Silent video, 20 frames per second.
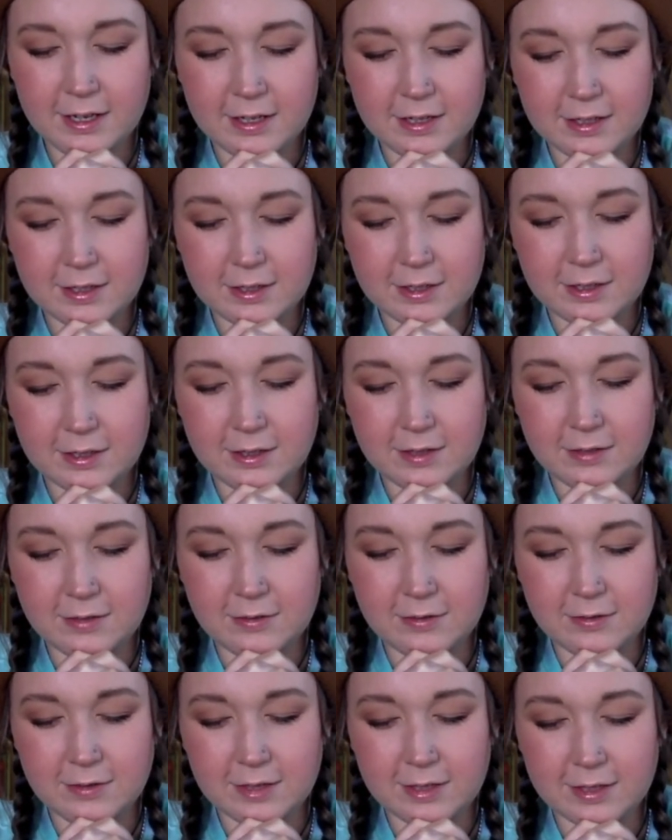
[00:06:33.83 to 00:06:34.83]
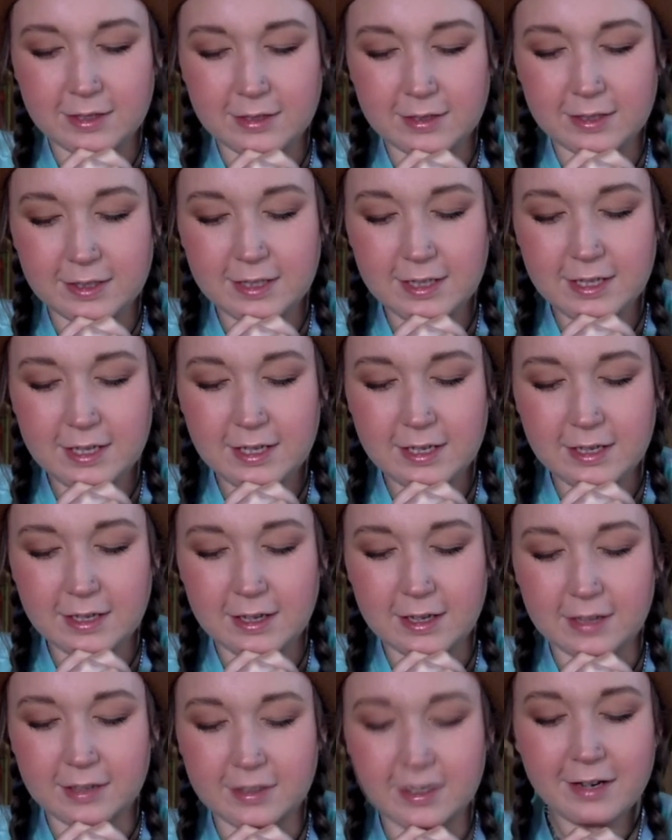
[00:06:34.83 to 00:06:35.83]
to you to see
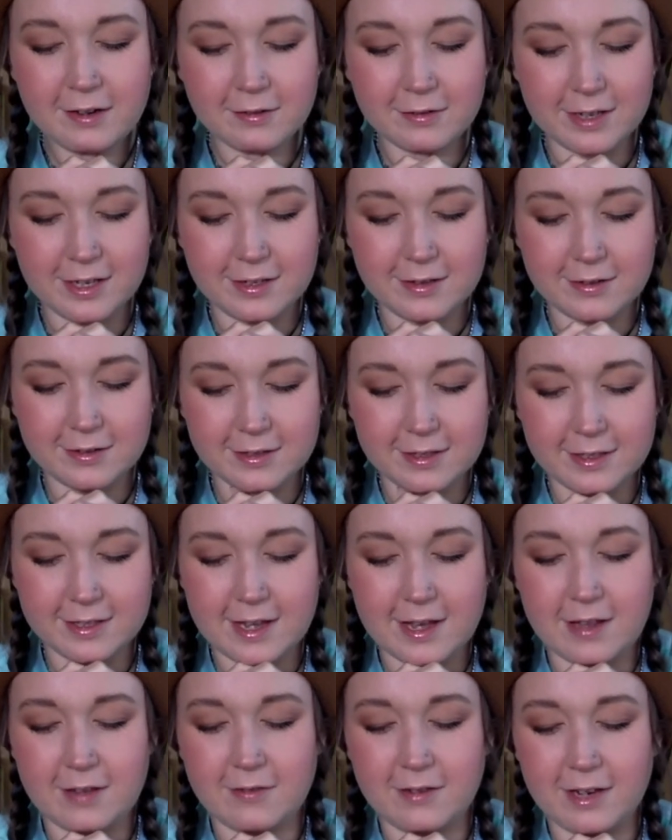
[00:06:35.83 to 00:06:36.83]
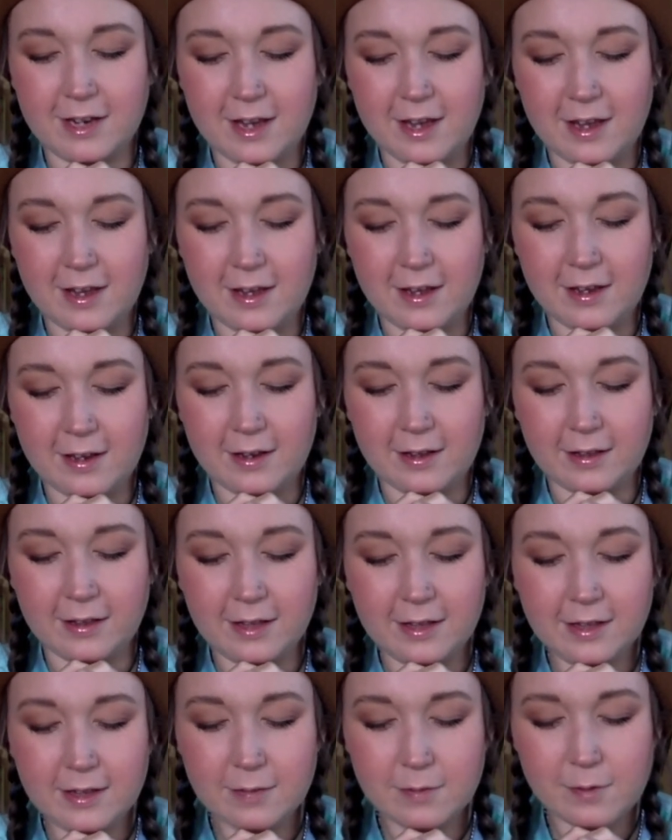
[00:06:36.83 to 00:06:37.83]
jack-o'-lanterns this Halloween and
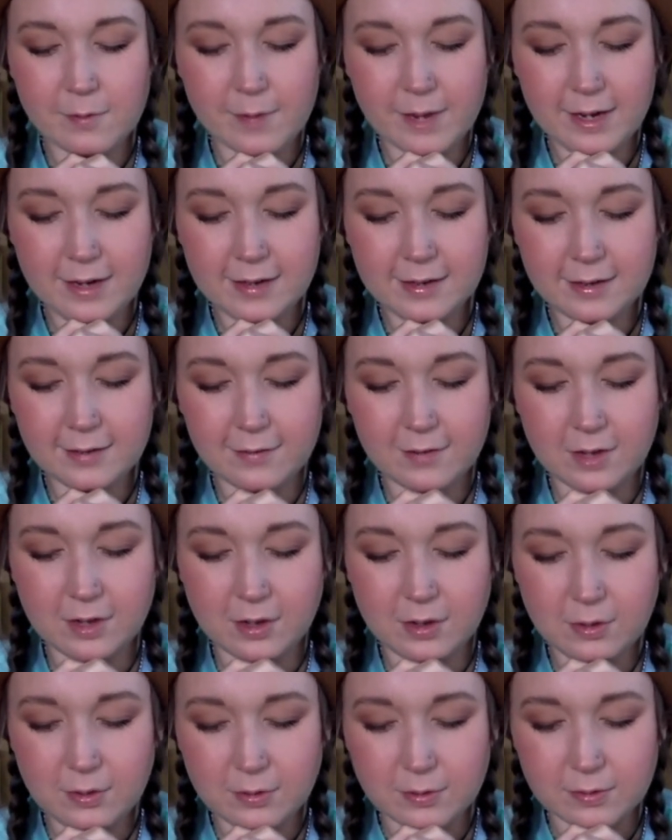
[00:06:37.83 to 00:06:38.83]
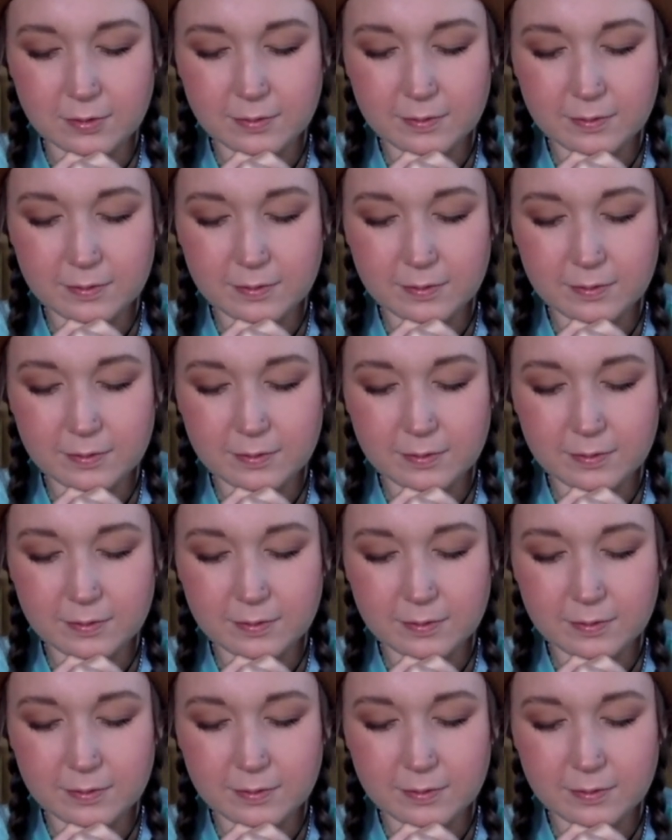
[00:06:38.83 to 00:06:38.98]
let them remind us of you.